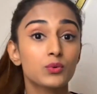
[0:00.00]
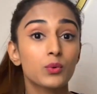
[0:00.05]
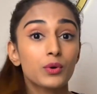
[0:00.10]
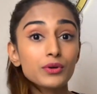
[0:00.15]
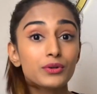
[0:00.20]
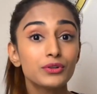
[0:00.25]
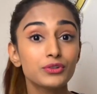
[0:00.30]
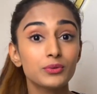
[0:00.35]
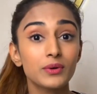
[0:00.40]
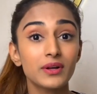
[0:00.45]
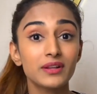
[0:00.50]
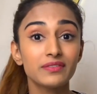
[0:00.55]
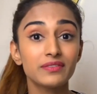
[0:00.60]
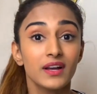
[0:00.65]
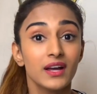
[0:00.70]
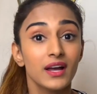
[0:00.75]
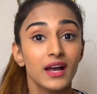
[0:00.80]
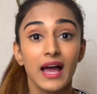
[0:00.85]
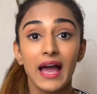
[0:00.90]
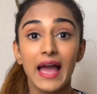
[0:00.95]
11:45
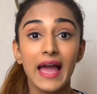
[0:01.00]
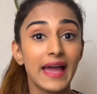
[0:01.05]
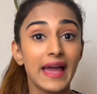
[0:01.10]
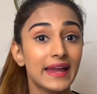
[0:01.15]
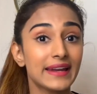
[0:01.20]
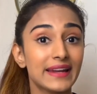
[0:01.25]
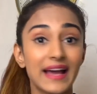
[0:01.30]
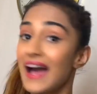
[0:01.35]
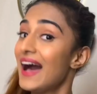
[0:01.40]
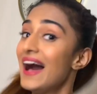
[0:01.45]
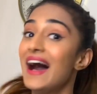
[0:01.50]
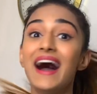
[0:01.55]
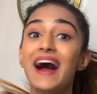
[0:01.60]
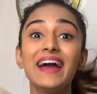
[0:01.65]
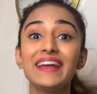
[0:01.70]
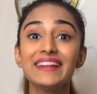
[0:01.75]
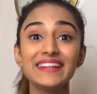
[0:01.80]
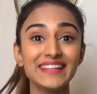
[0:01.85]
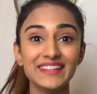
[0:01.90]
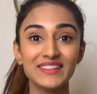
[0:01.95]
and
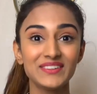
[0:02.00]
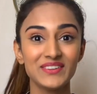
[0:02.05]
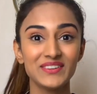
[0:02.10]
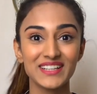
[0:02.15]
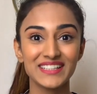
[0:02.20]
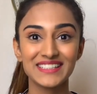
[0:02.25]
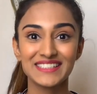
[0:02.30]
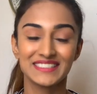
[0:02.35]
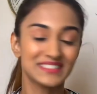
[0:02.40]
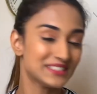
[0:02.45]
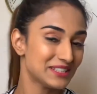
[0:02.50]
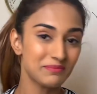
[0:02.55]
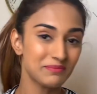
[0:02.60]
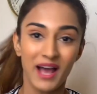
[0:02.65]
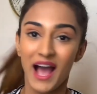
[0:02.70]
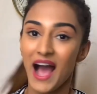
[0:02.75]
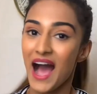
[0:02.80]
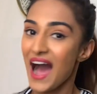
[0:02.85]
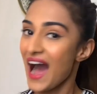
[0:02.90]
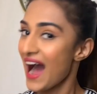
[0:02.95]
I need to go and sleep.
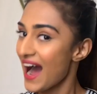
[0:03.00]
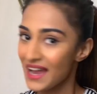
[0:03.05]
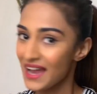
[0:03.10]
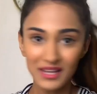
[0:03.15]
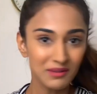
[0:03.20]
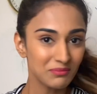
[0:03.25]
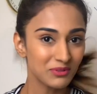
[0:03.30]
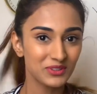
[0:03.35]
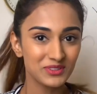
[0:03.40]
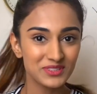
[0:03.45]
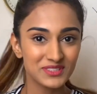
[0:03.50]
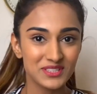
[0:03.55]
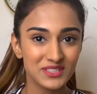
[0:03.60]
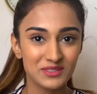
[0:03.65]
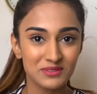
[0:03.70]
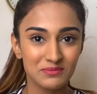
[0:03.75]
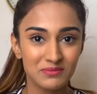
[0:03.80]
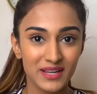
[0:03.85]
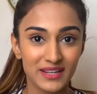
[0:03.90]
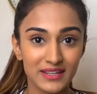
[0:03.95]
I am going to
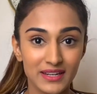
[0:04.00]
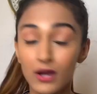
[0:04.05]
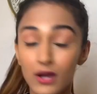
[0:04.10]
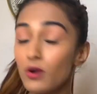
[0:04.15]
see my